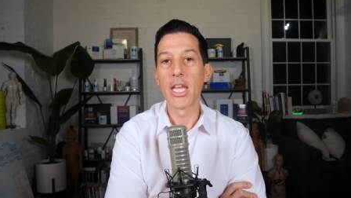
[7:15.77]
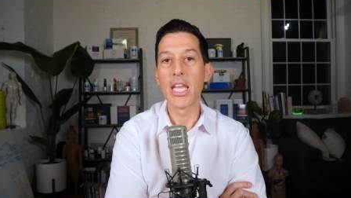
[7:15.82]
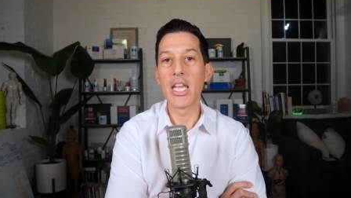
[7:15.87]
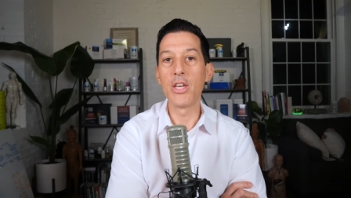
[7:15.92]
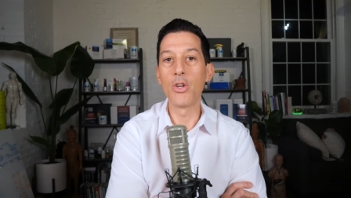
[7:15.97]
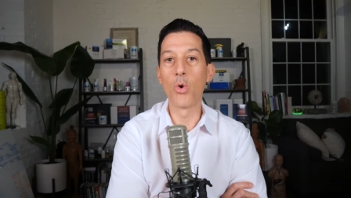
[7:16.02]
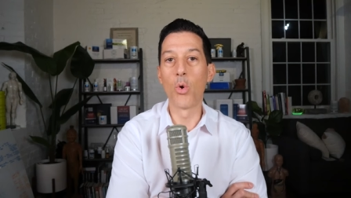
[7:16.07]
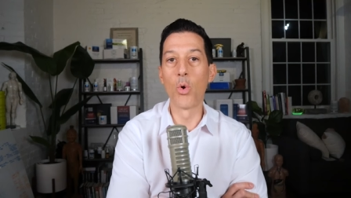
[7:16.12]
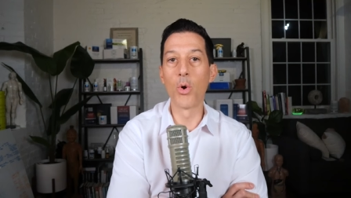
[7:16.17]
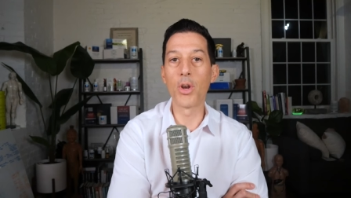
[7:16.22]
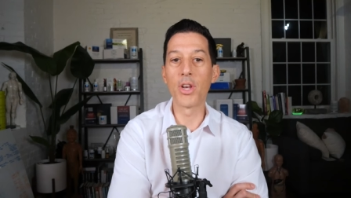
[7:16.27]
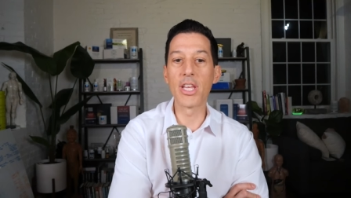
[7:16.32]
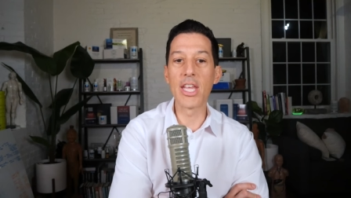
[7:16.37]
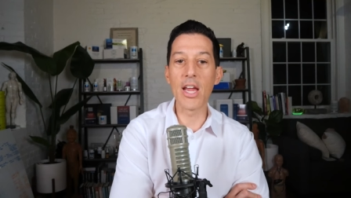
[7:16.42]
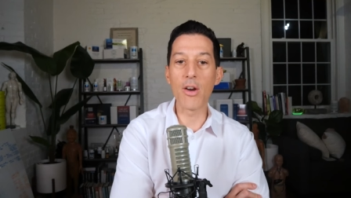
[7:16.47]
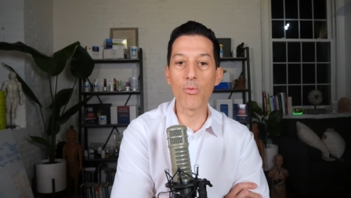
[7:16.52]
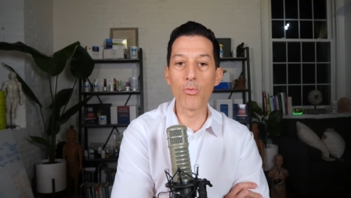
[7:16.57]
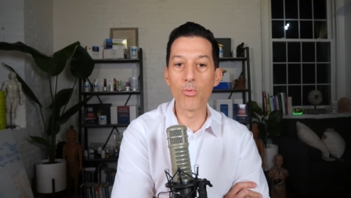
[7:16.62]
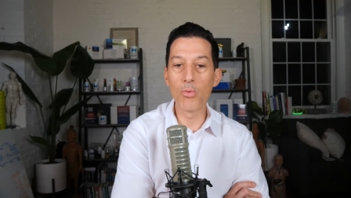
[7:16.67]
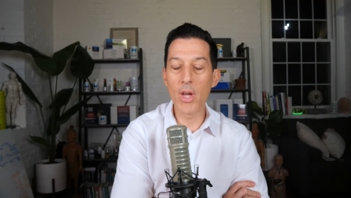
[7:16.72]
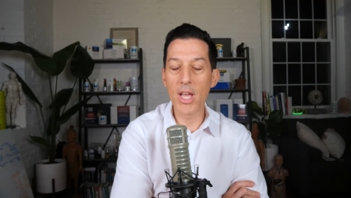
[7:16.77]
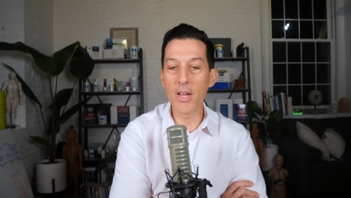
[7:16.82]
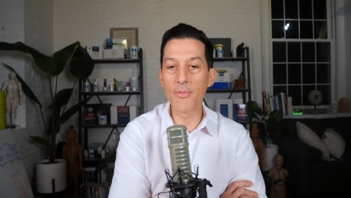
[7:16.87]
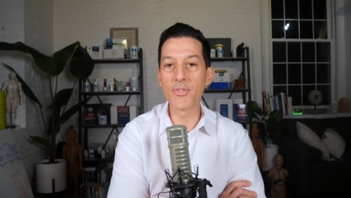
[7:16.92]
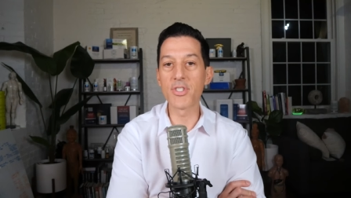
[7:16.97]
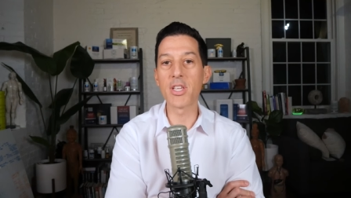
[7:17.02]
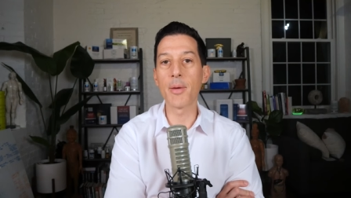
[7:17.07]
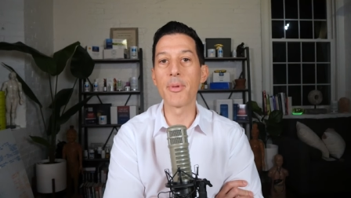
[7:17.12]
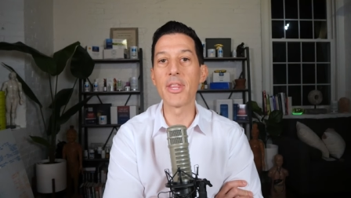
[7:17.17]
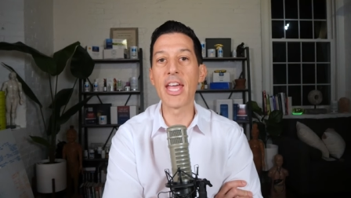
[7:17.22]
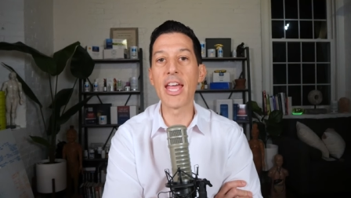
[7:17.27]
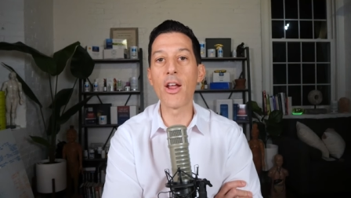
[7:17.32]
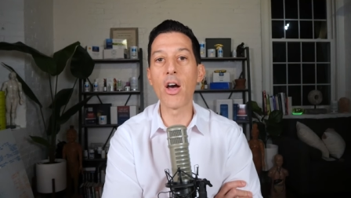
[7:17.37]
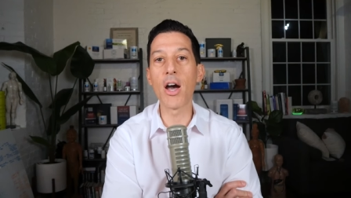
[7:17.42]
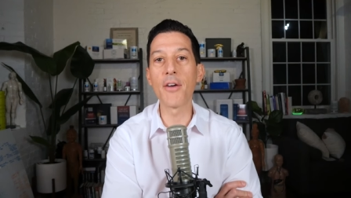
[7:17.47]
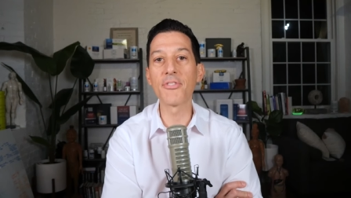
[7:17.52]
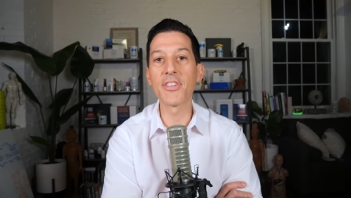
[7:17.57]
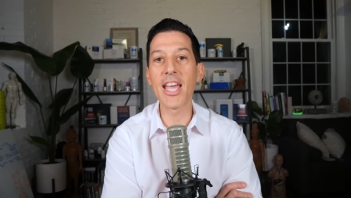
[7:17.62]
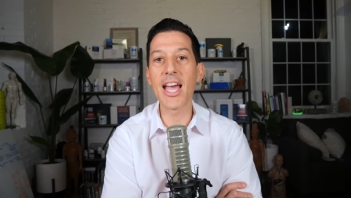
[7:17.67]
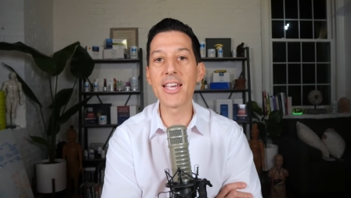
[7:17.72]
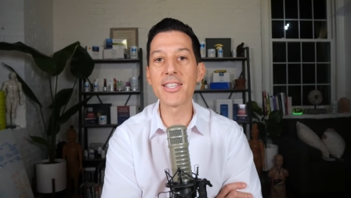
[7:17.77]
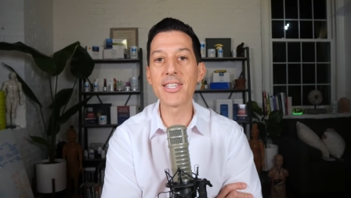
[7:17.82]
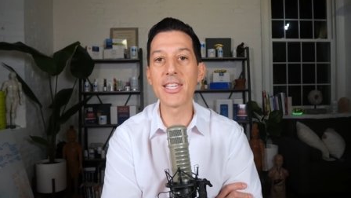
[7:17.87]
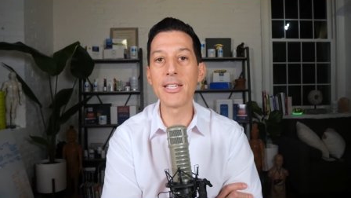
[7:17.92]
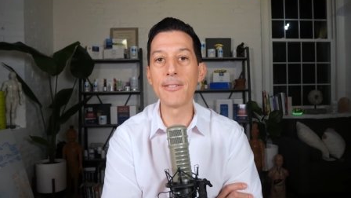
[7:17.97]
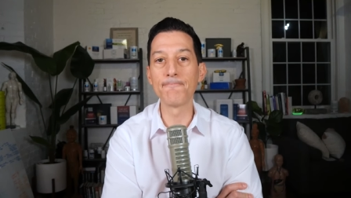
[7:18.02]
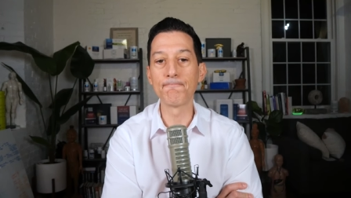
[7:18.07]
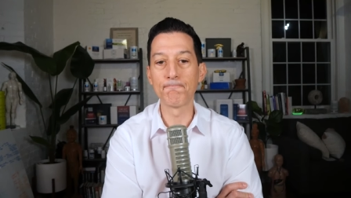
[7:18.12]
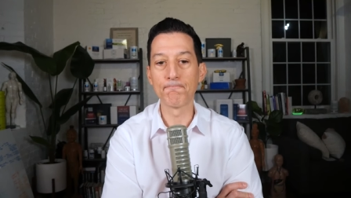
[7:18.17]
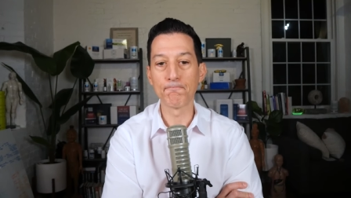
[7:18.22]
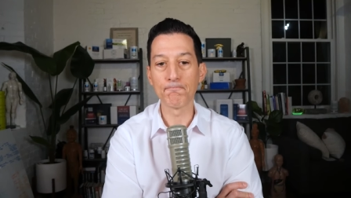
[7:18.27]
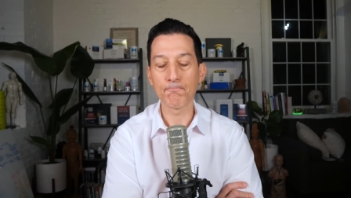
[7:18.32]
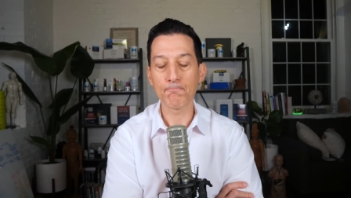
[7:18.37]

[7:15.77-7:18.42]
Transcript: in order to get rid of some of that off-gassing